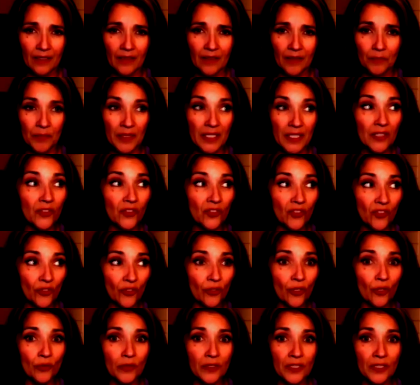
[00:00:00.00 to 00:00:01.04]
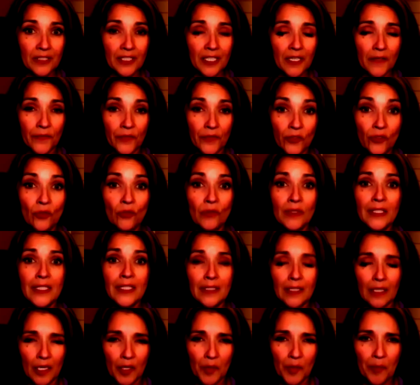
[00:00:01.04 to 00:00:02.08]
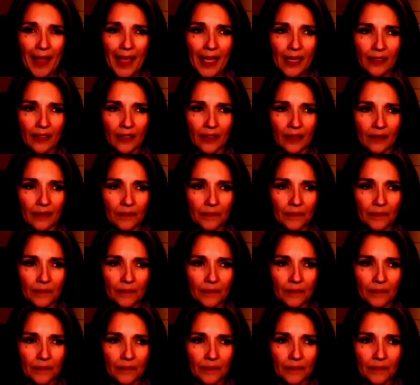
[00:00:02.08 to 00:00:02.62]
But it's your own stuff. You need to unpack it.